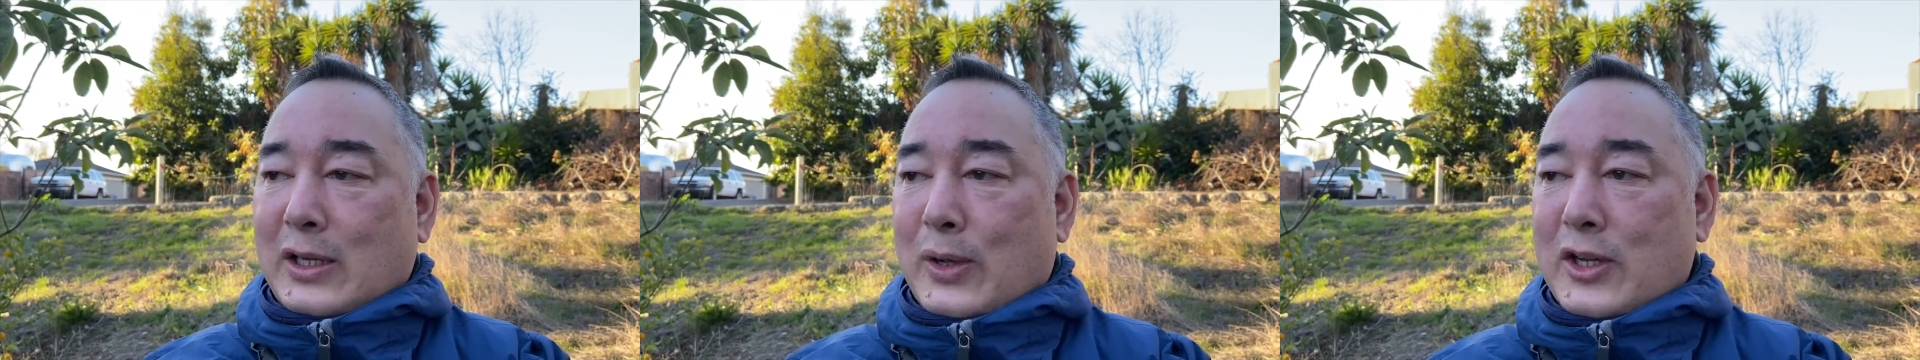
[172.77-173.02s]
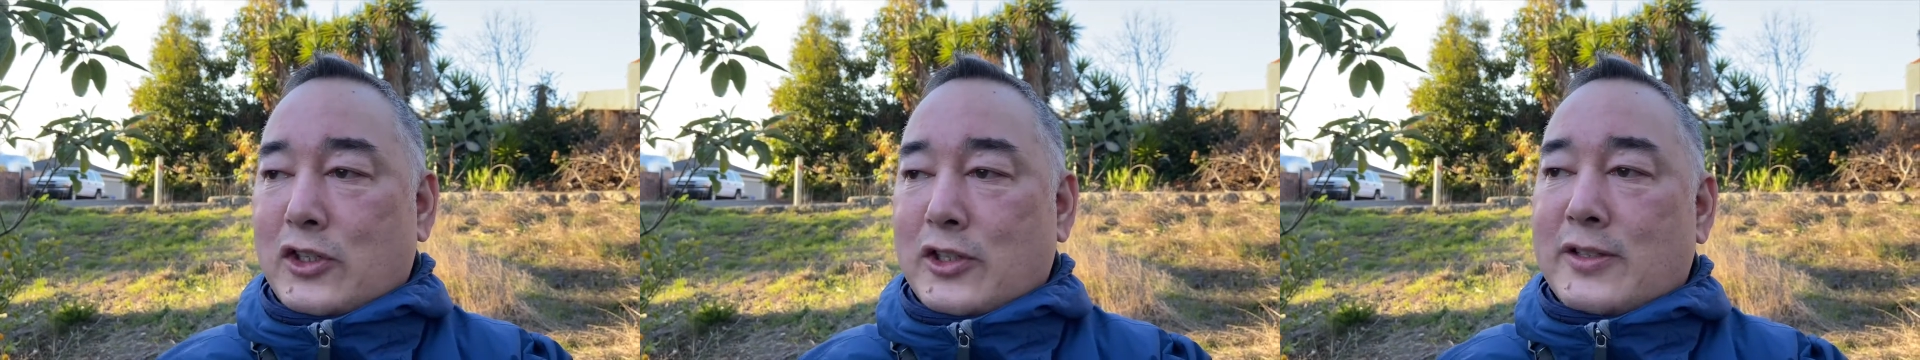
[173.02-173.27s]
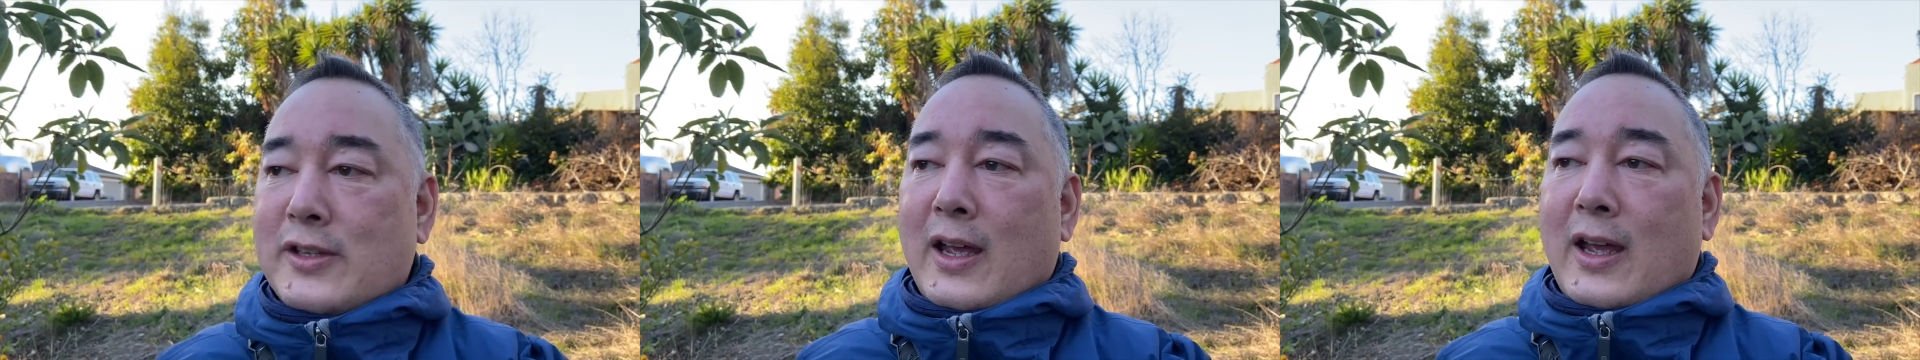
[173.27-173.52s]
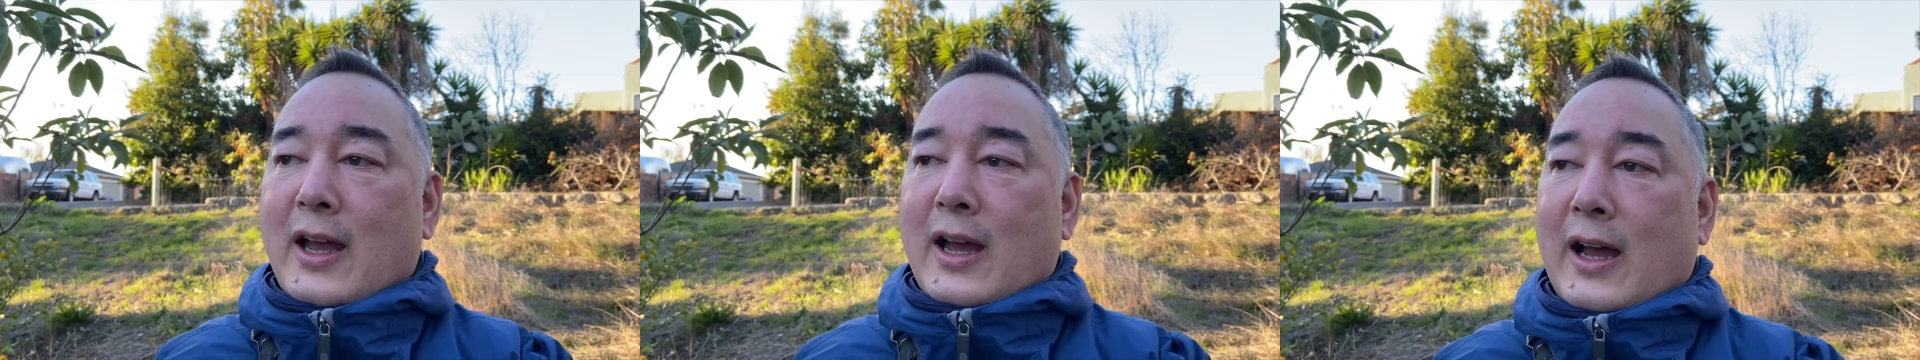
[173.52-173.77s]
questions.
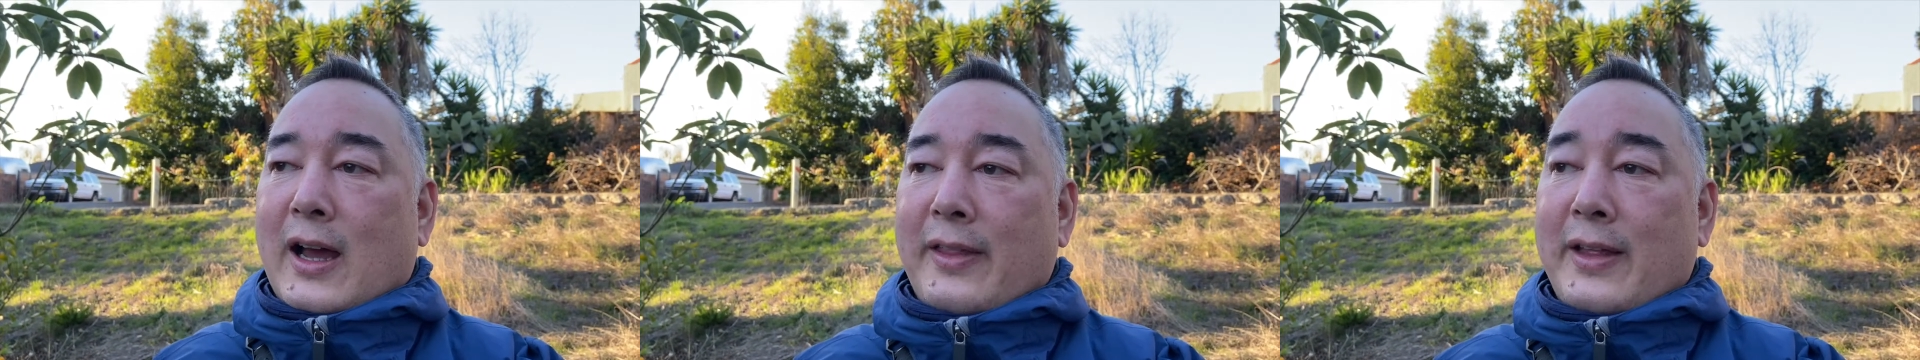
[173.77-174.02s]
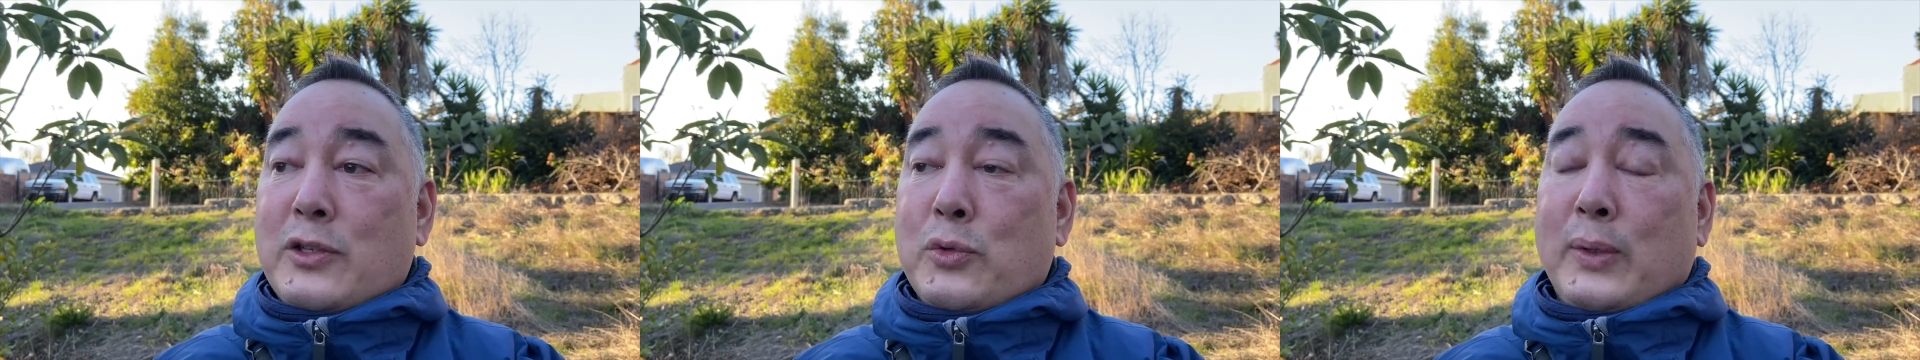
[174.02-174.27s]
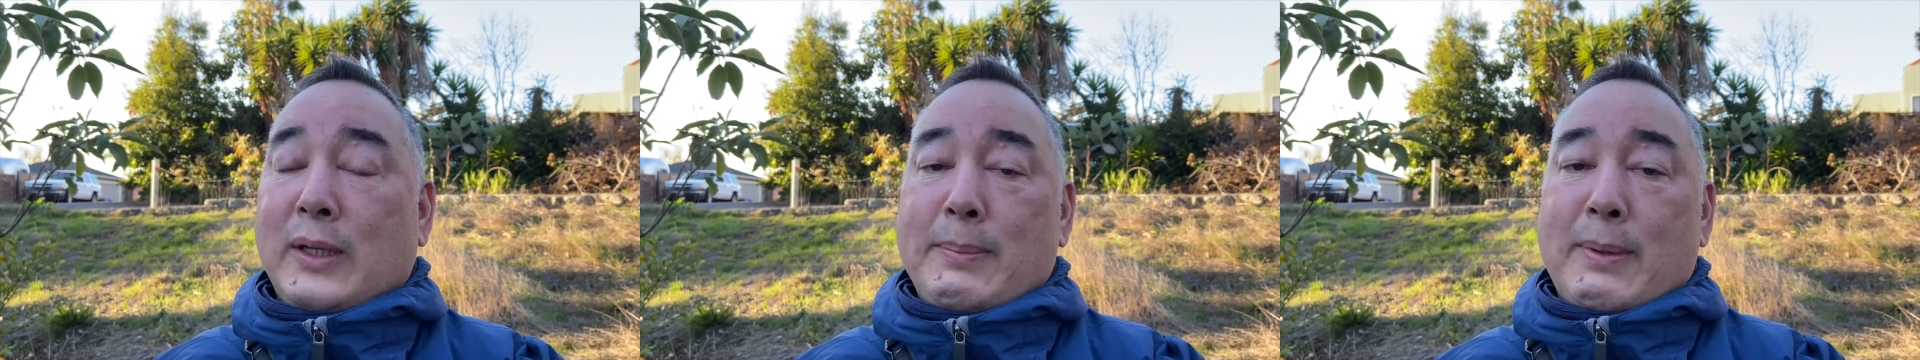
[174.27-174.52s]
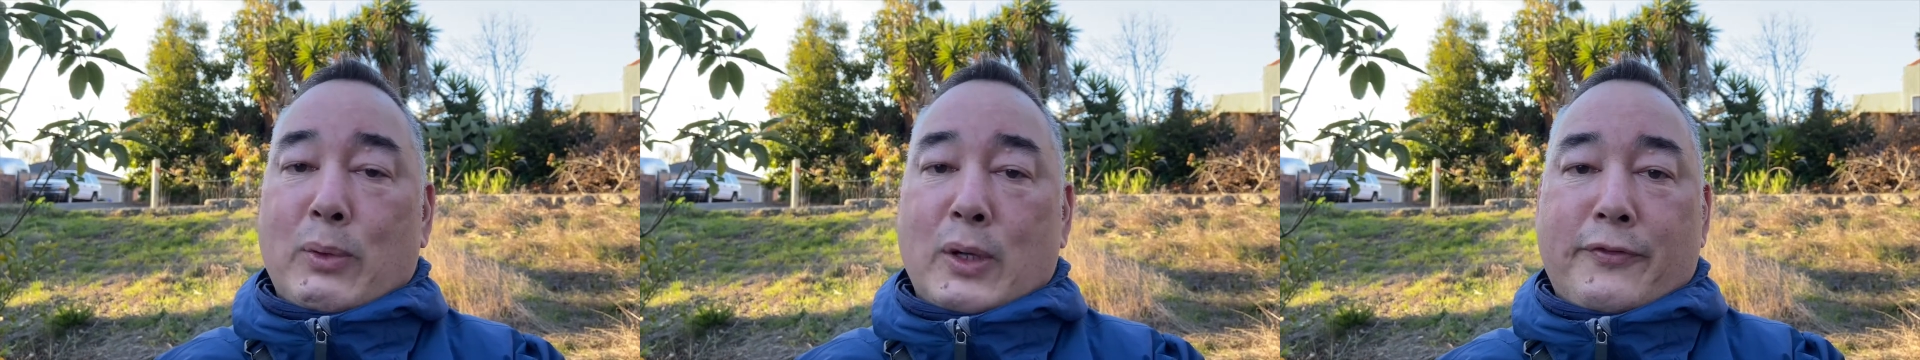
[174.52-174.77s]
That's really
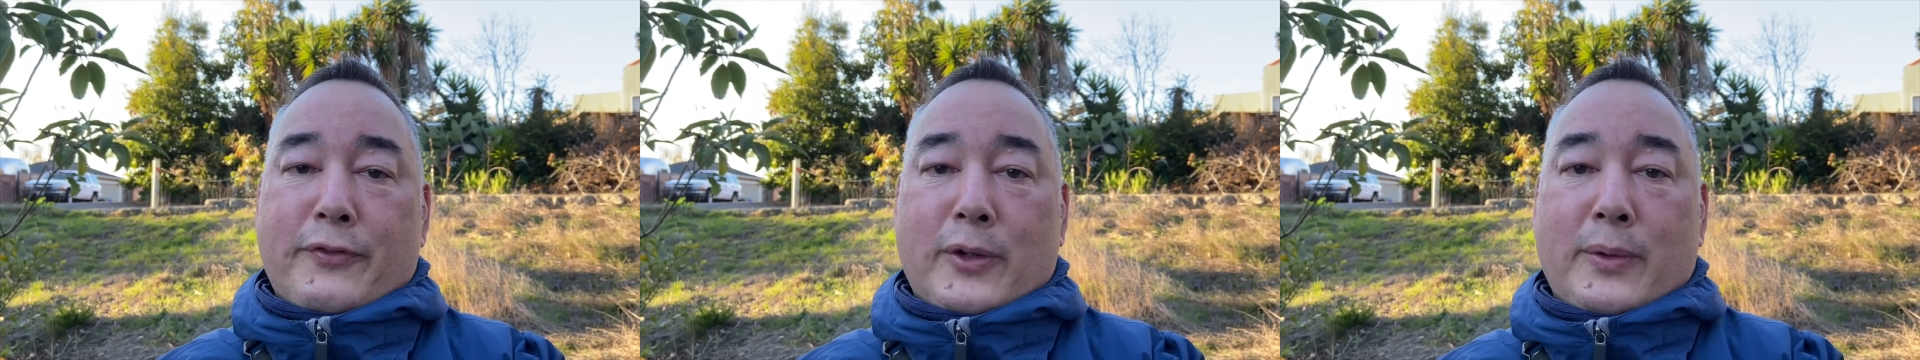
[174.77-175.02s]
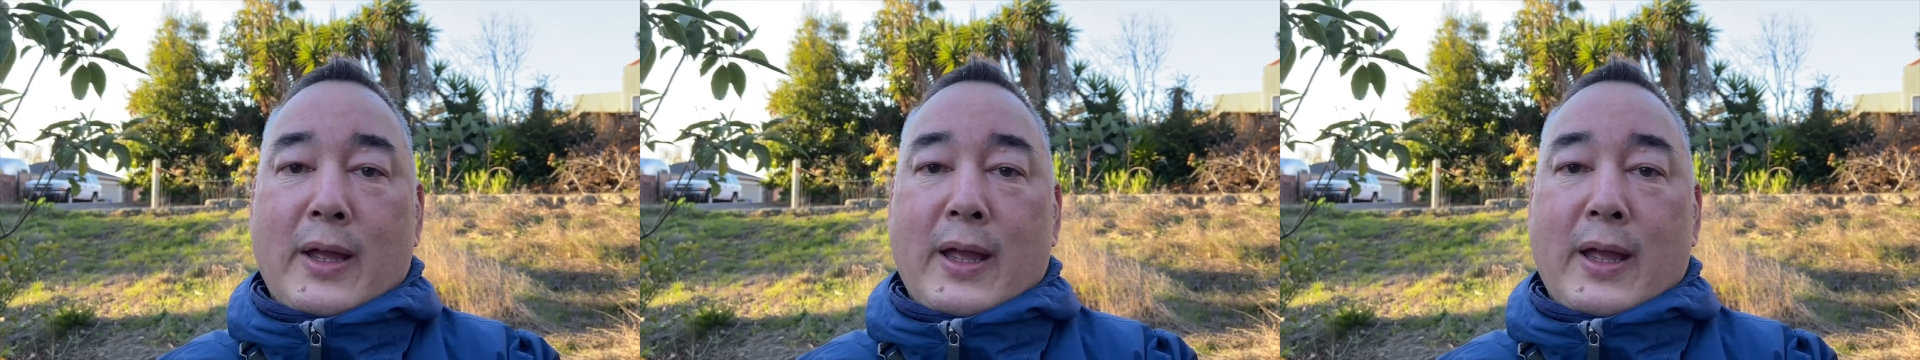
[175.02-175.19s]
been wonderful.